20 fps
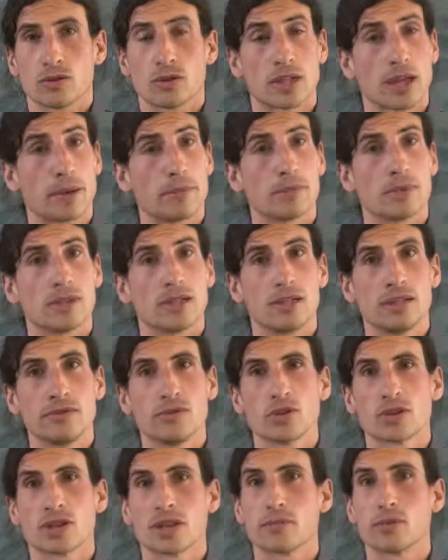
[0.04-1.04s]
I am
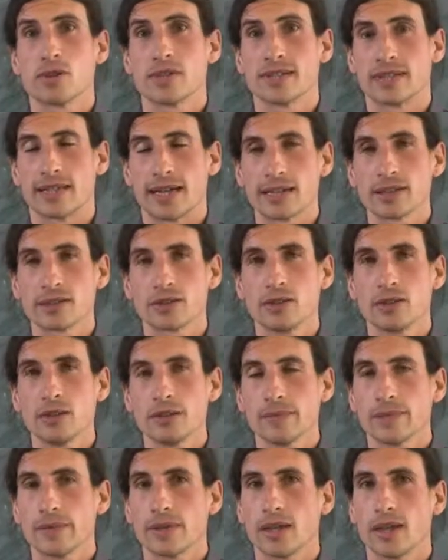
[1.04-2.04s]
Livio Riboli-Sasco
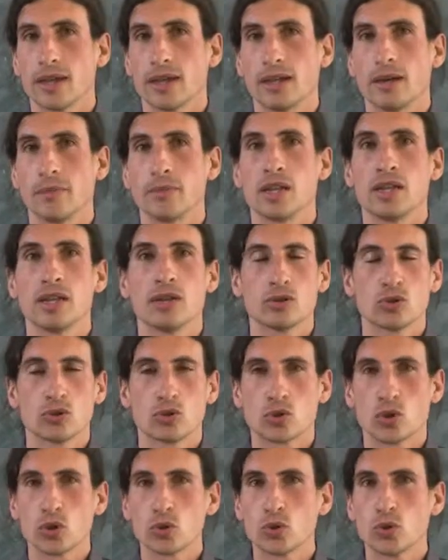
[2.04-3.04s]
and I'm here to
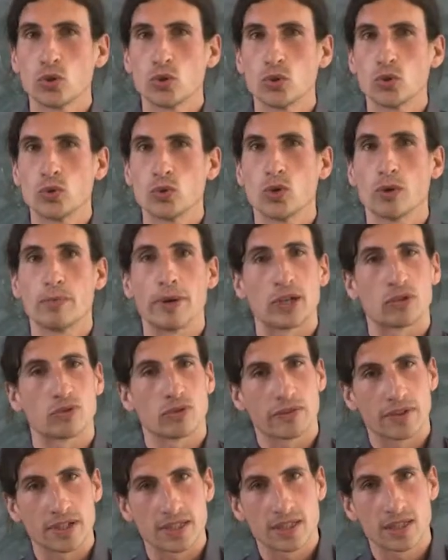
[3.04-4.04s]
talk to you about
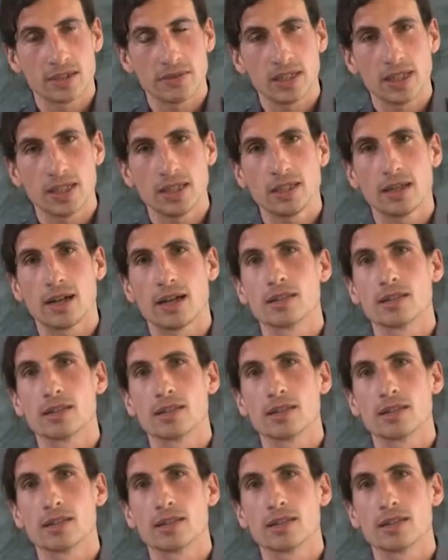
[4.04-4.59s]
reflexivity